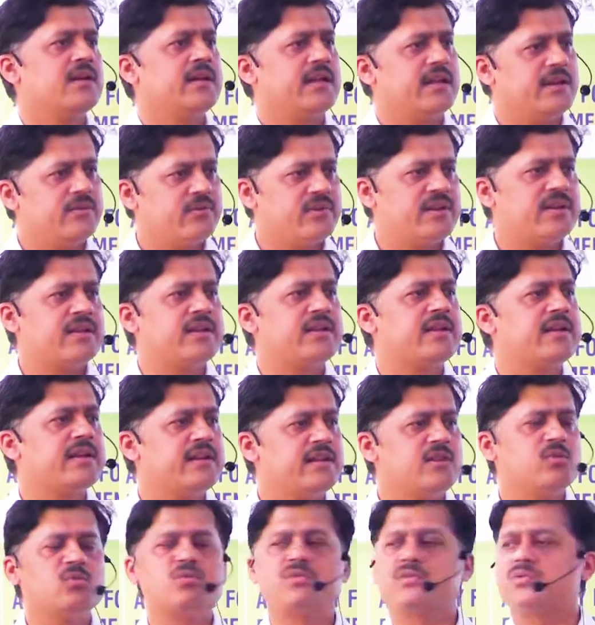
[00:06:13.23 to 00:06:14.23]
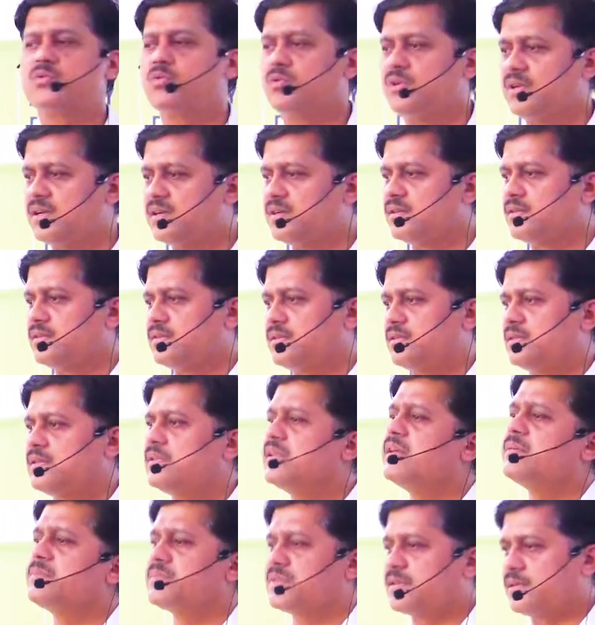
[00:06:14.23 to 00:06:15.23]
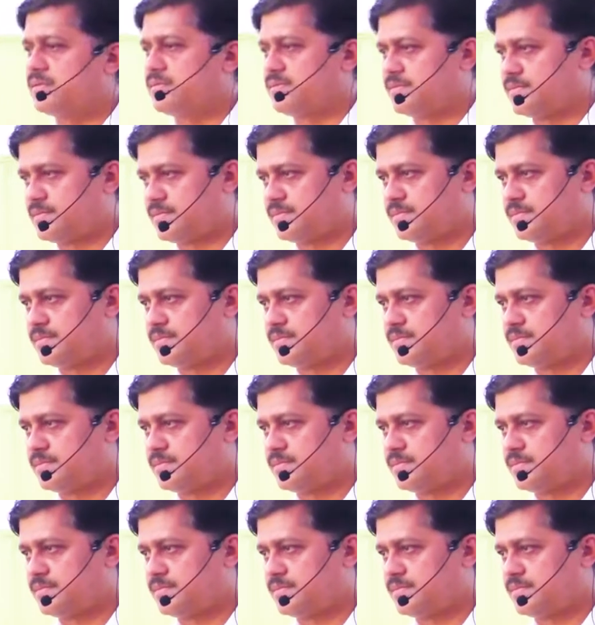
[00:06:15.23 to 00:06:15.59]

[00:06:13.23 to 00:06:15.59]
Every kid used to learn themselves.